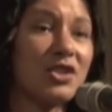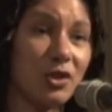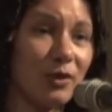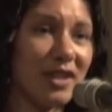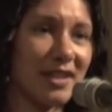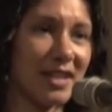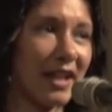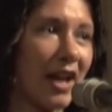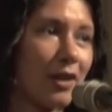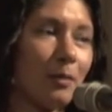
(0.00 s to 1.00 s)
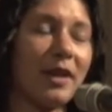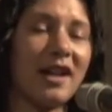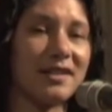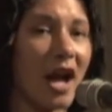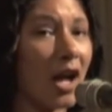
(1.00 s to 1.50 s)
do this together
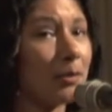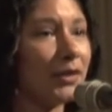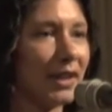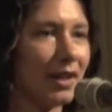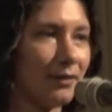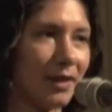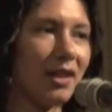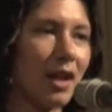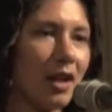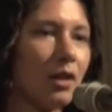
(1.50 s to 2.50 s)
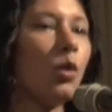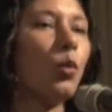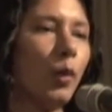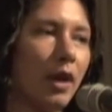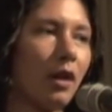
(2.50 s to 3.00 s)
because I believe in the
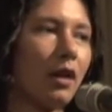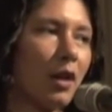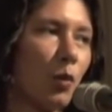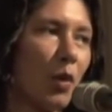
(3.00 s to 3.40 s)
end we are going to